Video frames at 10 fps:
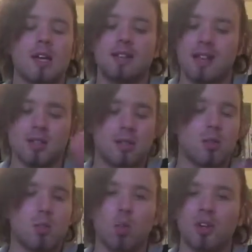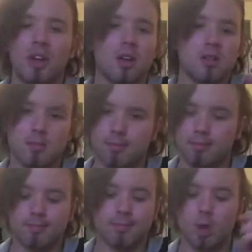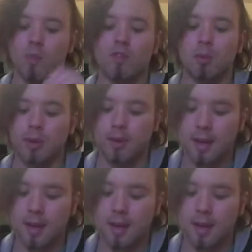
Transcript: This will not, comfortably.